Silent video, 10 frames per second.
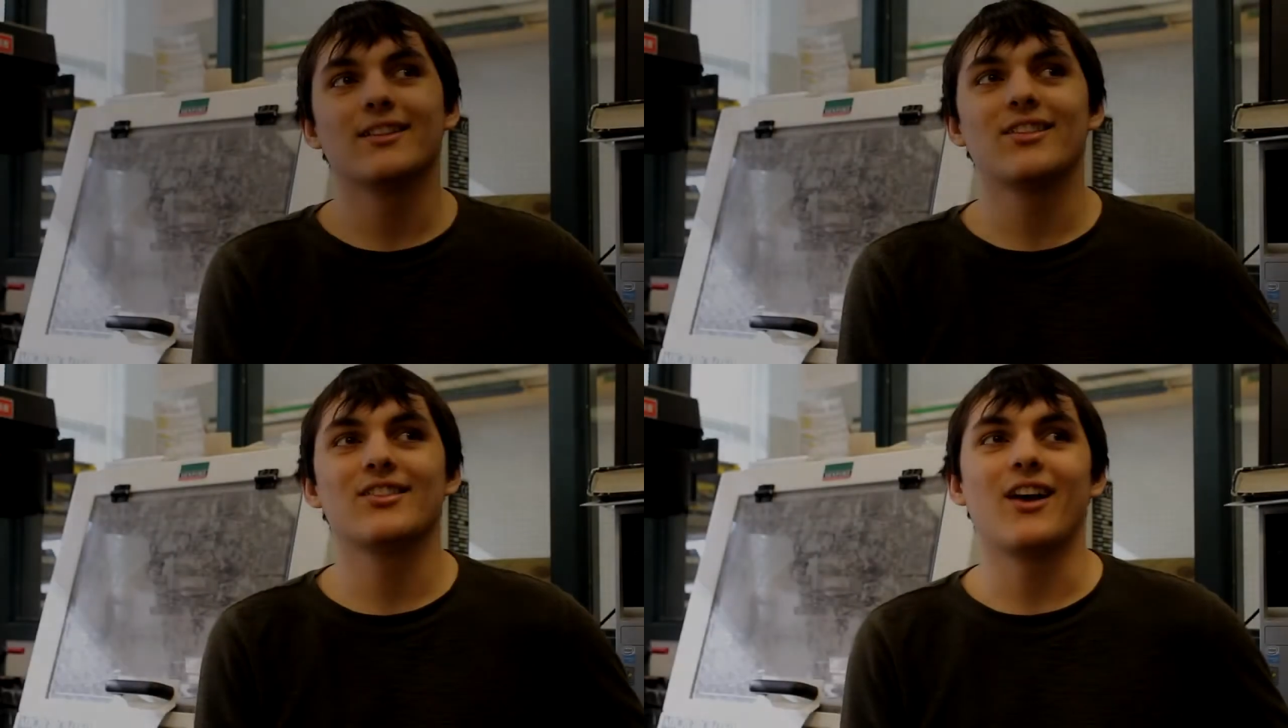
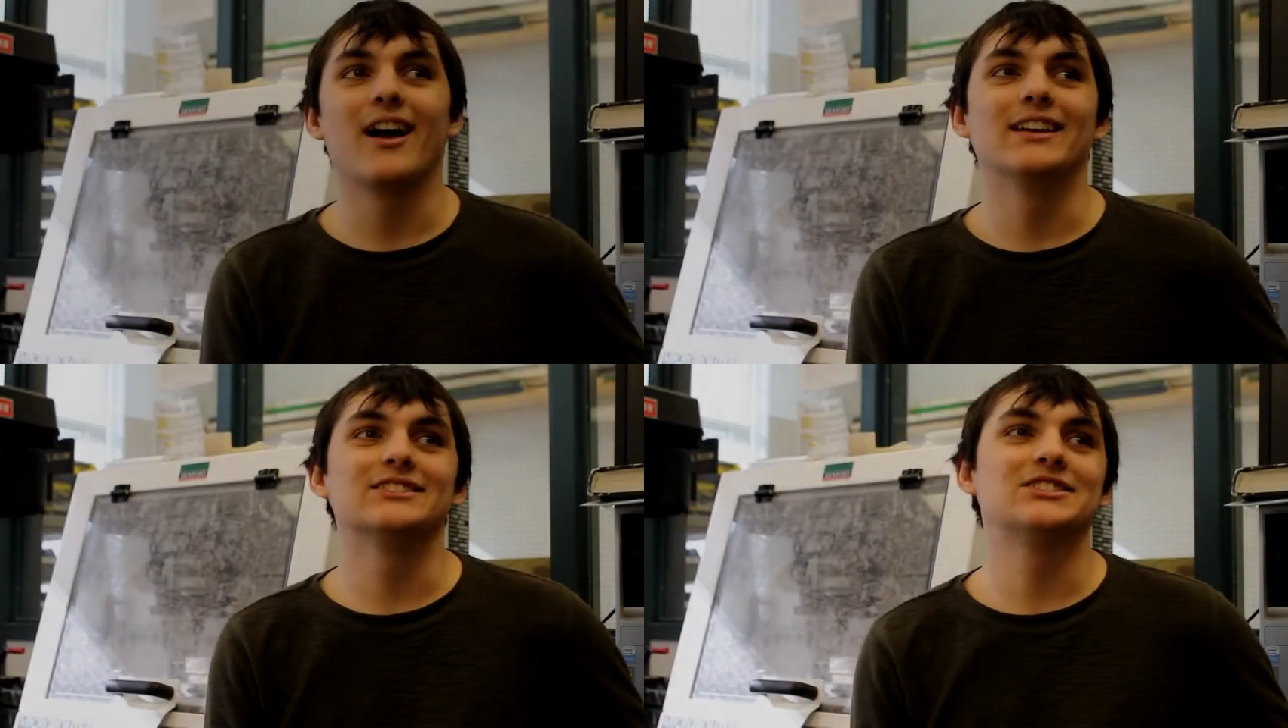
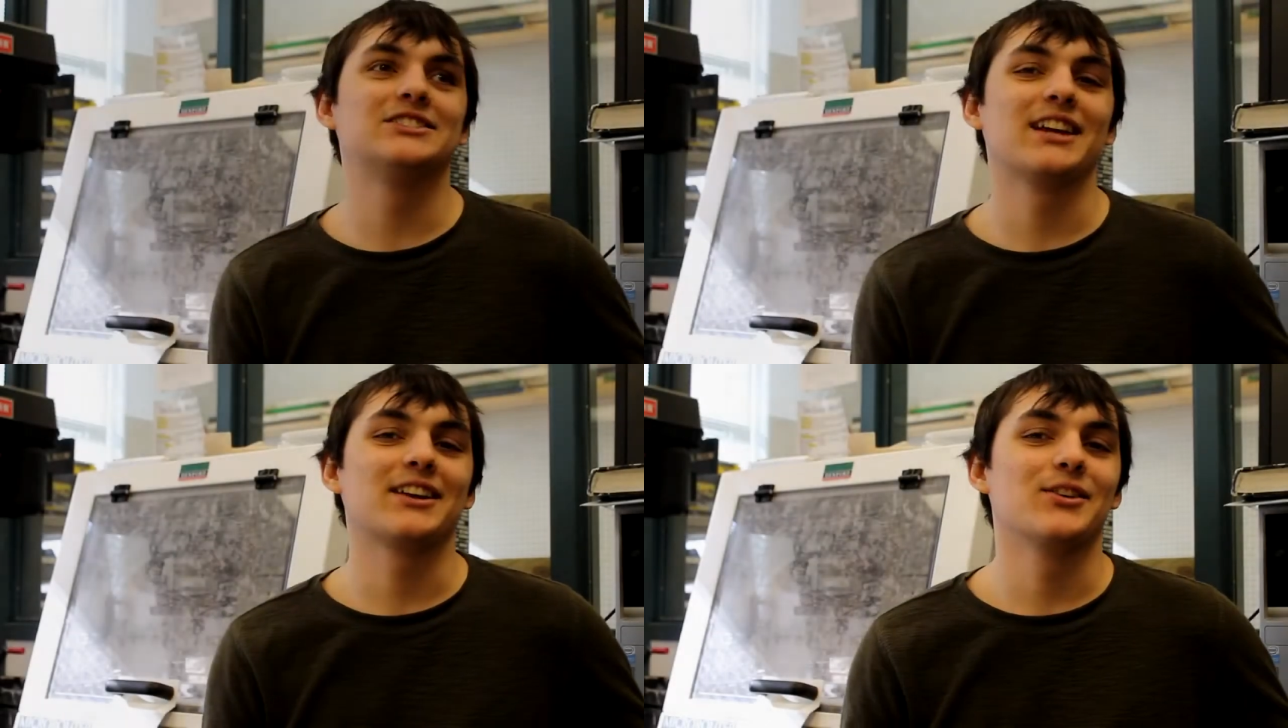science,
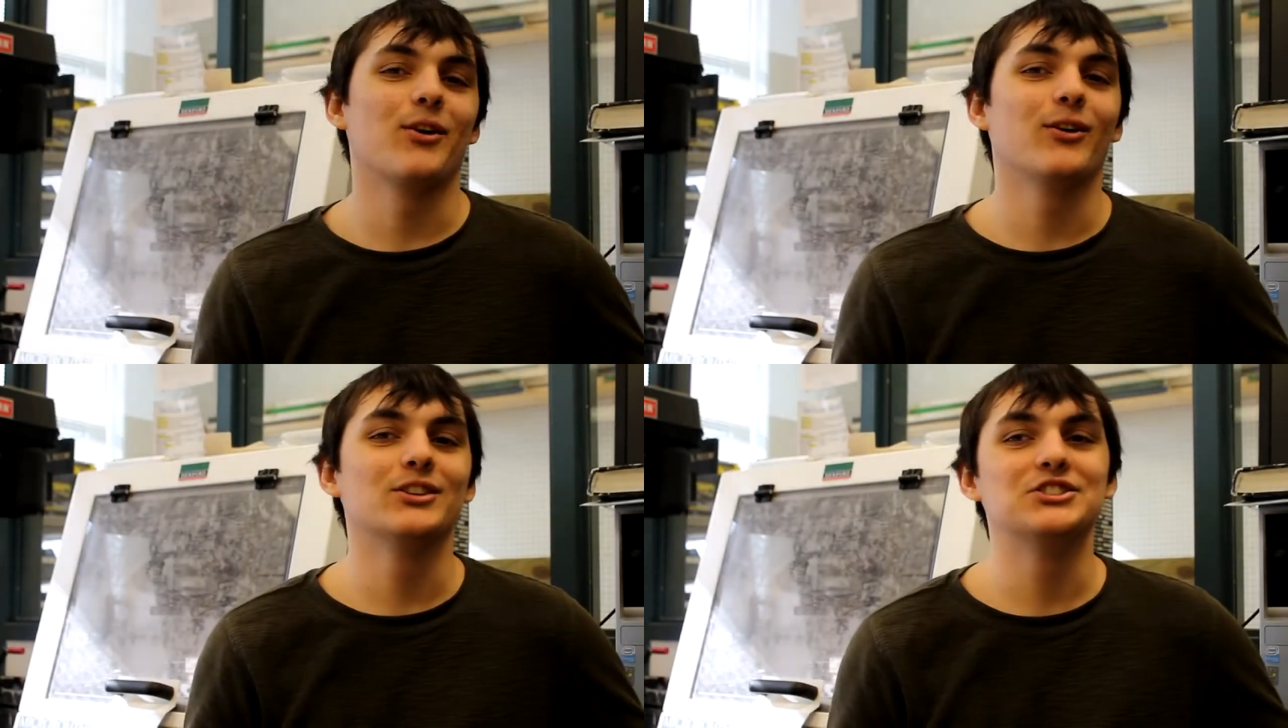
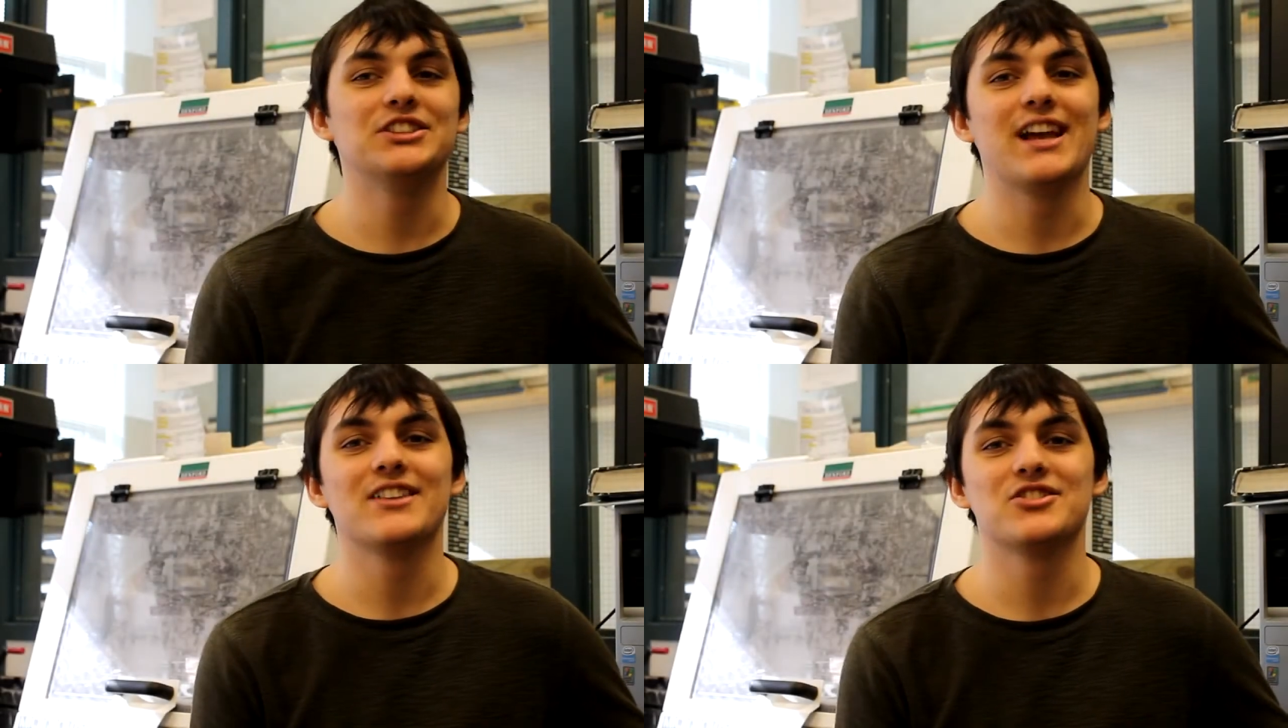
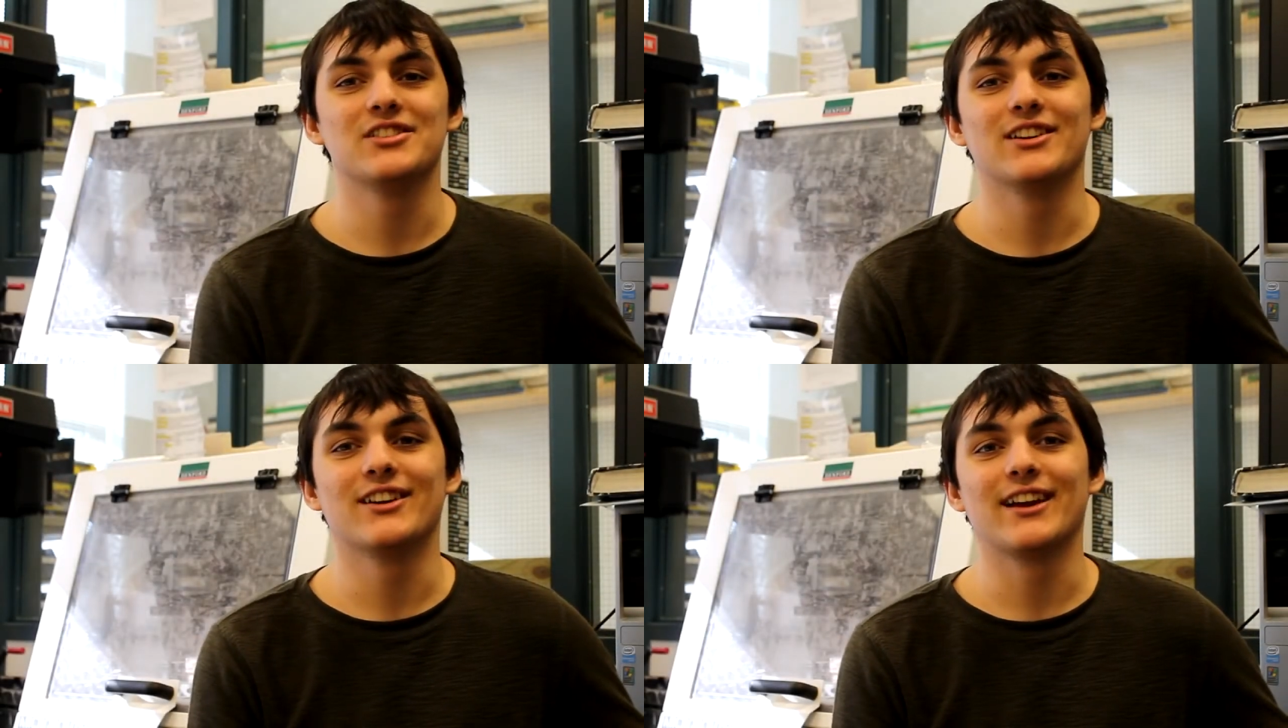technology,
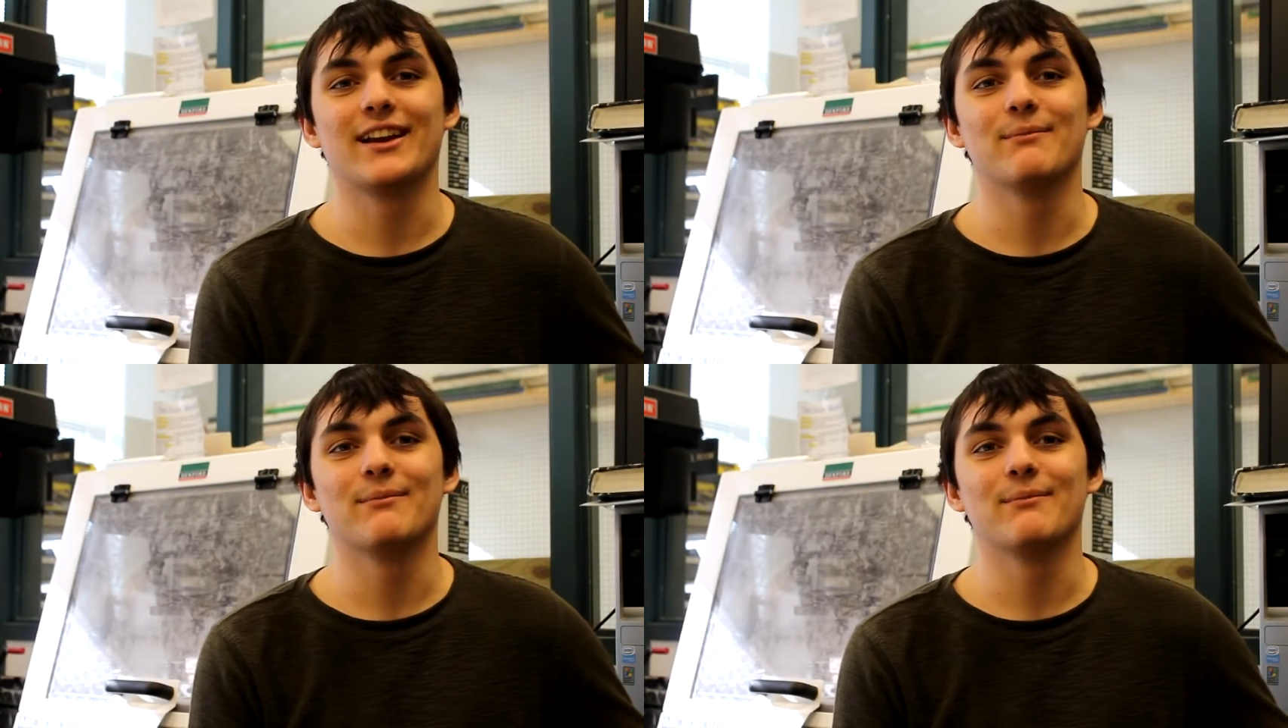engineering,